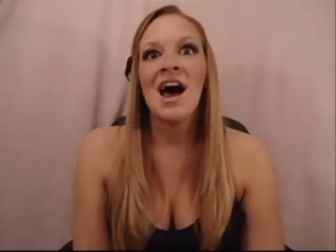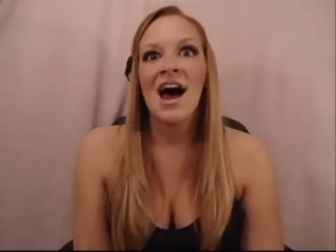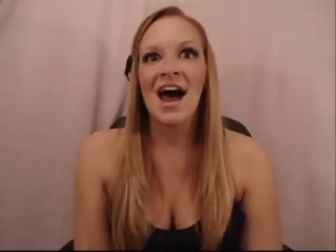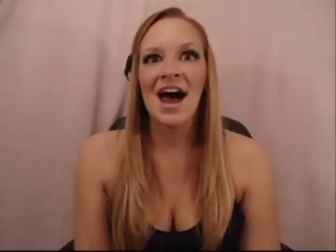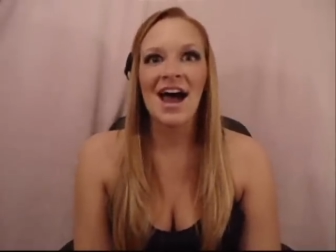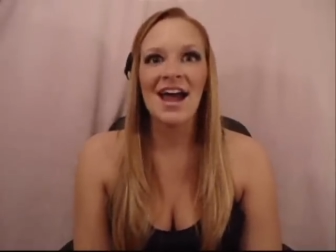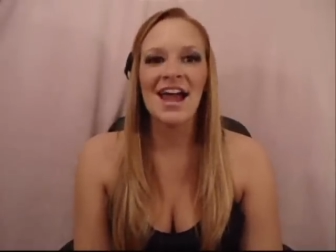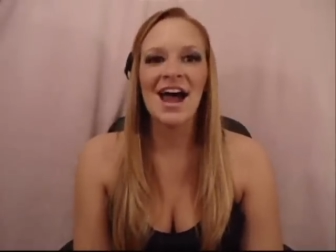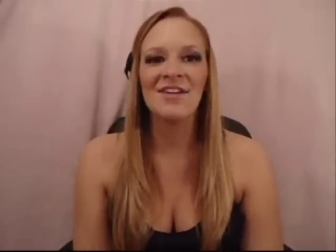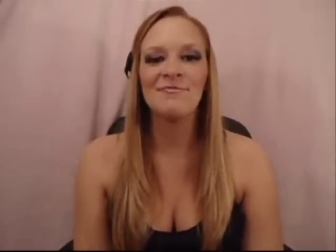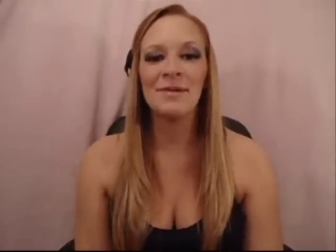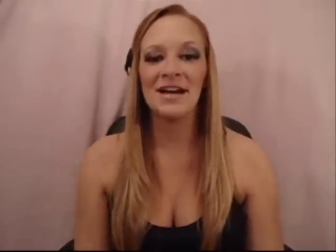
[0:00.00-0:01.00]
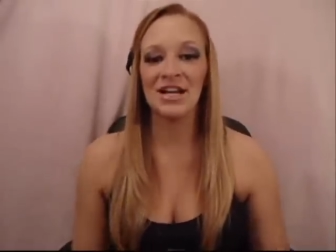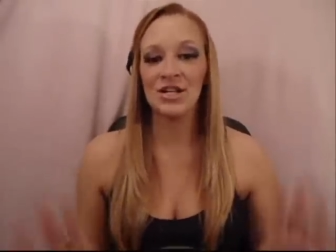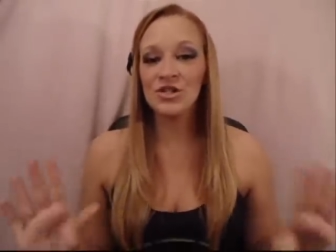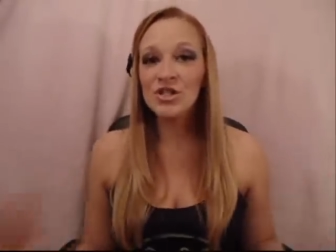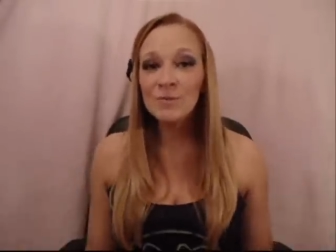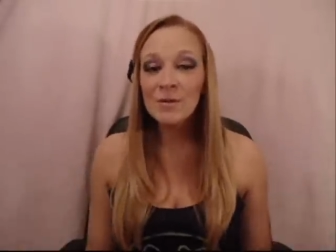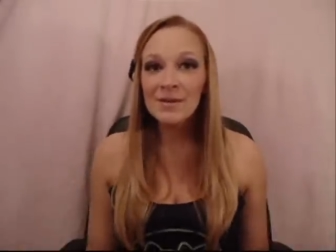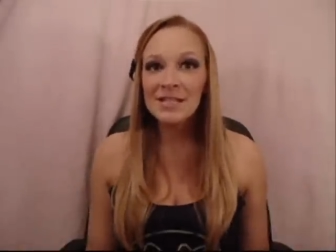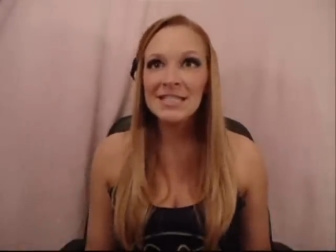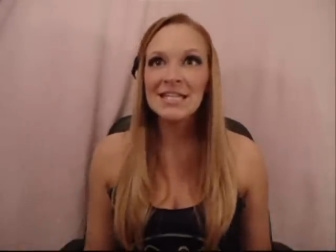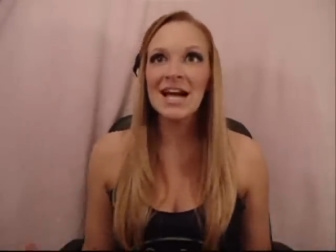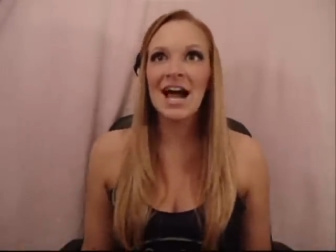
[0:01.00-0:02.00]
I have been super
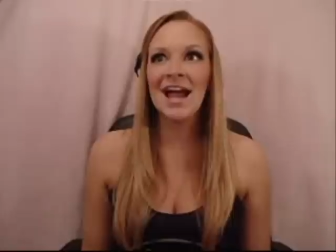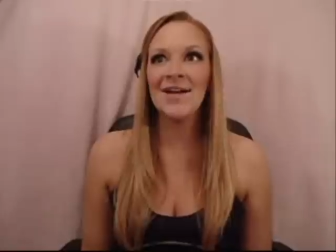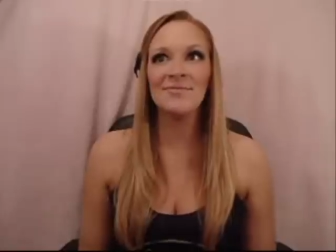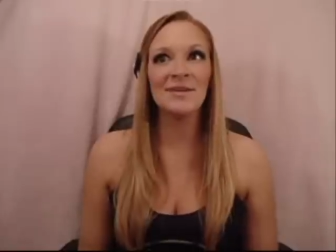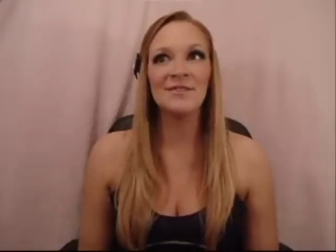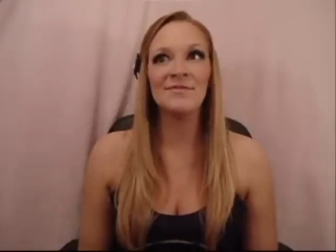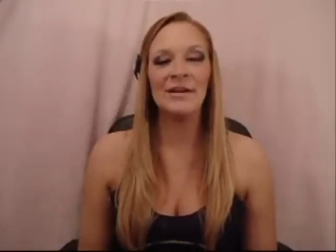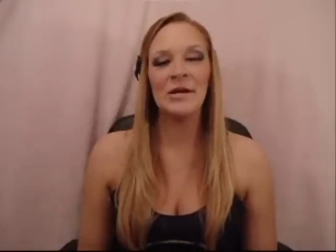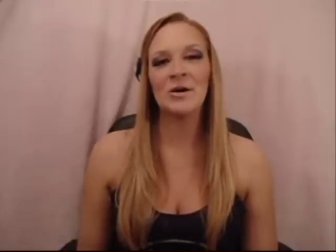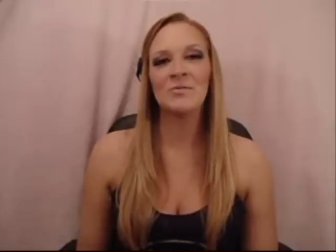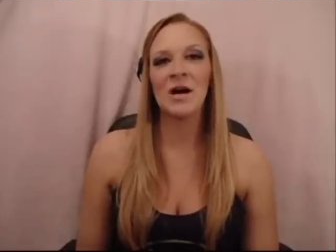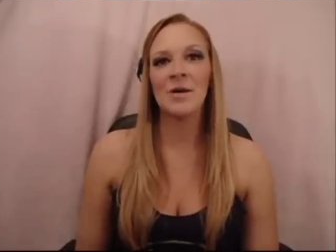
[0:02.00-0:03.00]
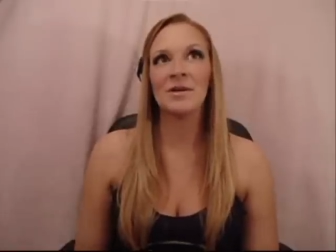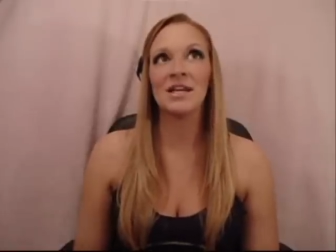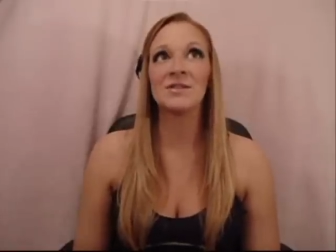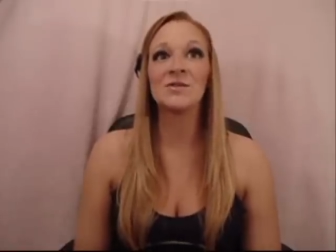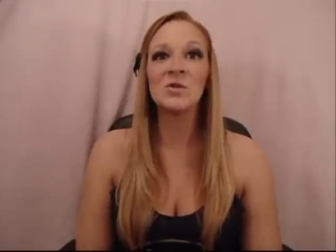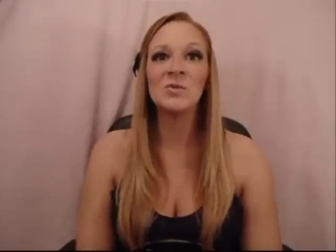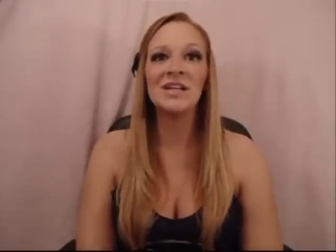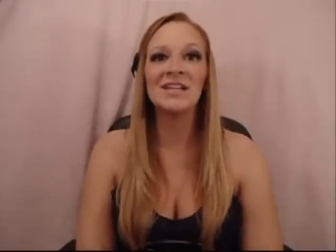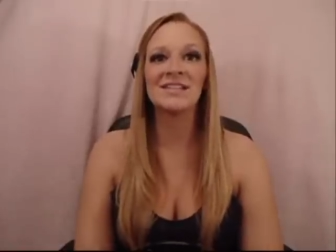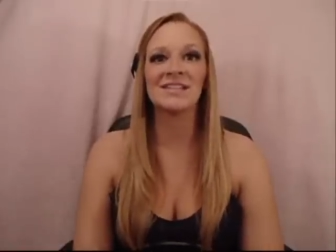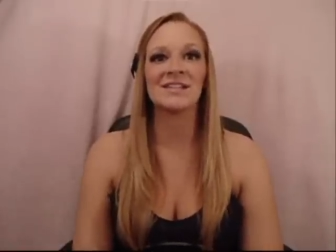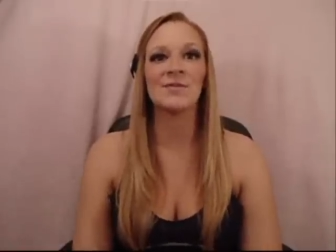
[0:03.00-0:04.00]
busy. I haven't made a video in probably like two
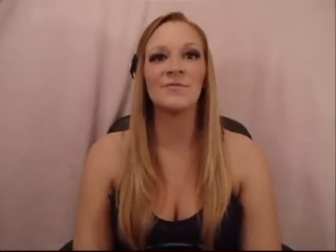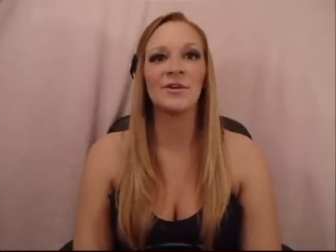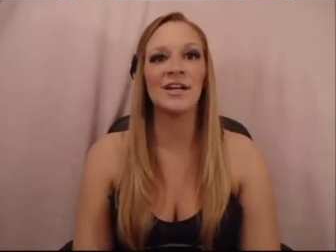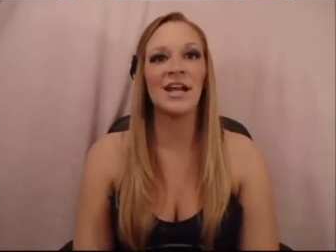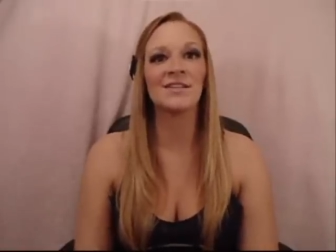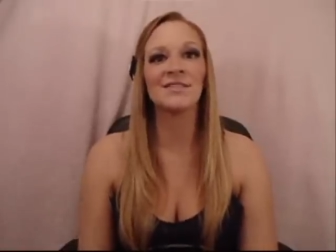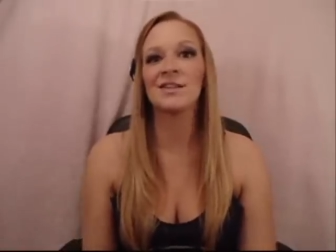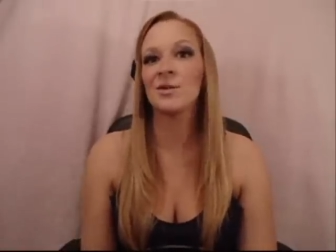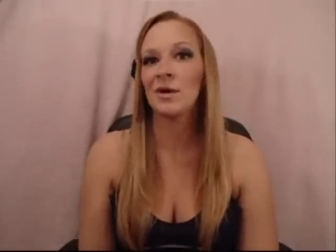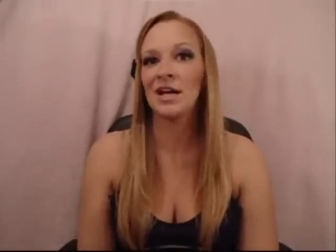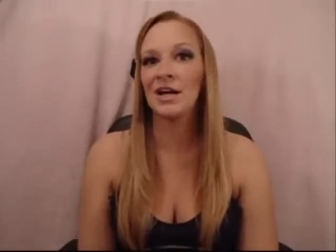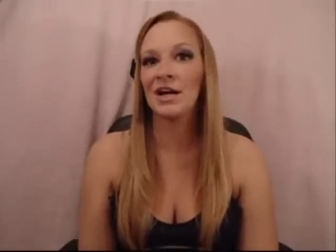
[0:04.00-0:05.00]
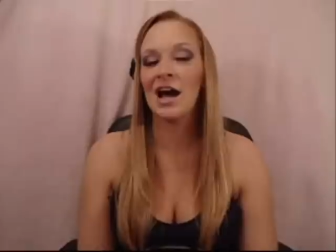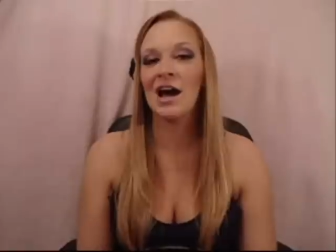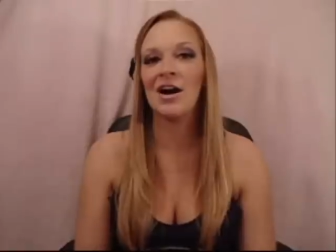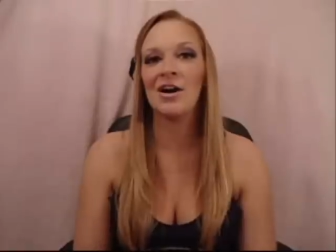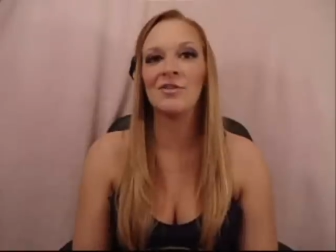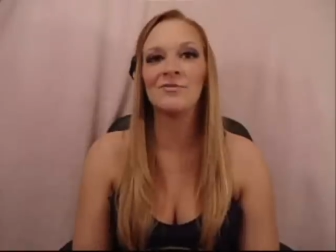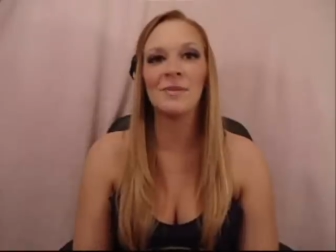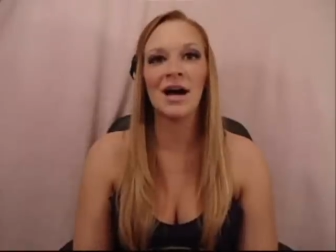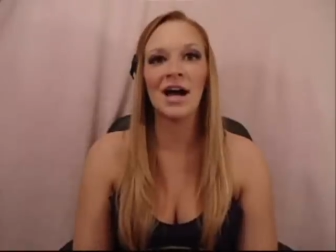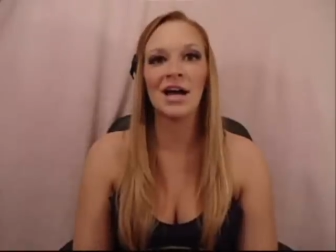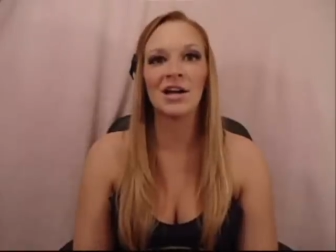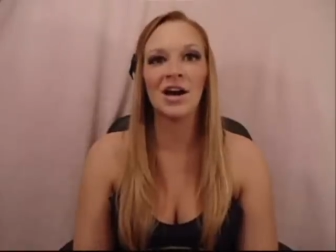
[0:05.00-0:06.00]
weeks except for announcing the winner of
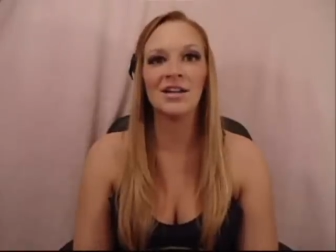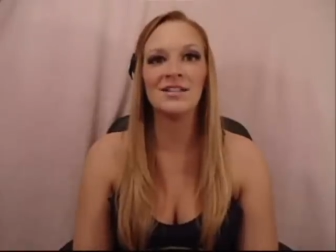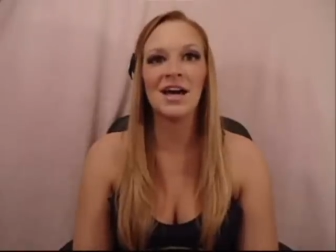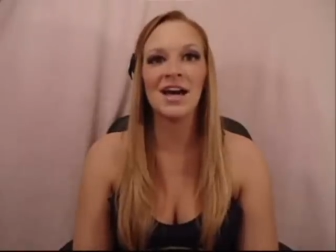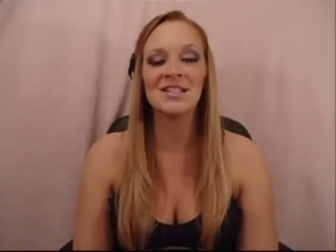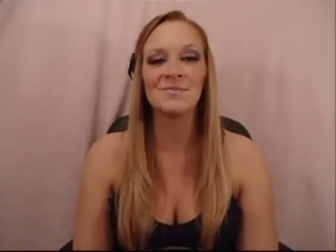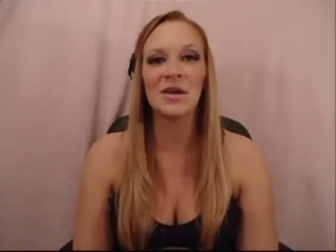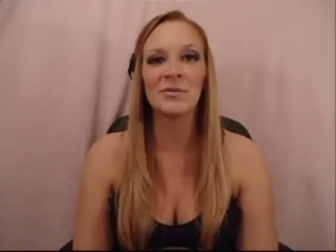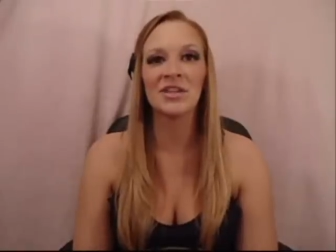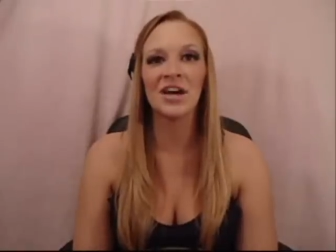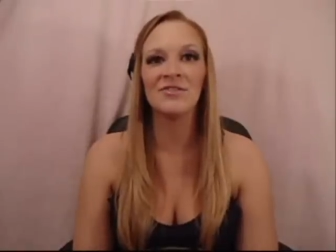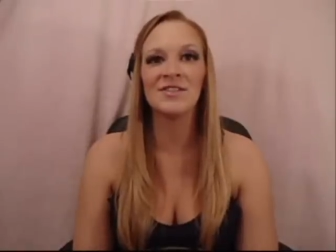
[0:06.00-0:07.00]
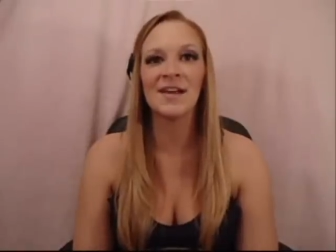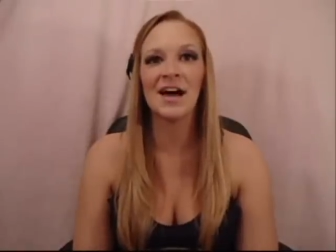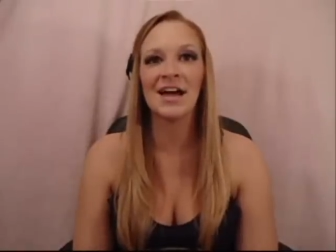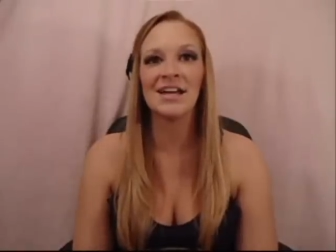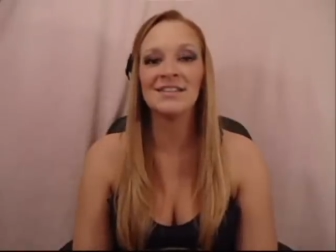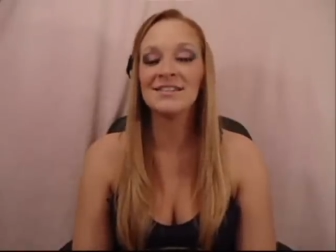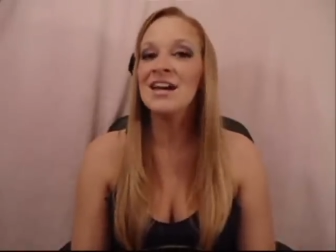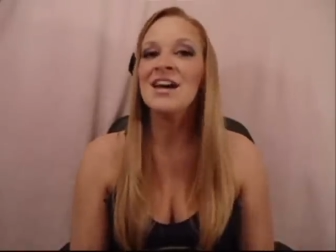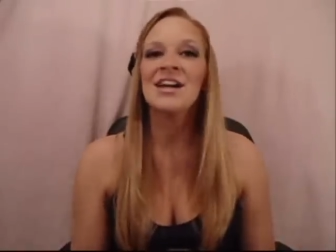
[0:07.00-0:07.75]
my contest, Made with Love Designs.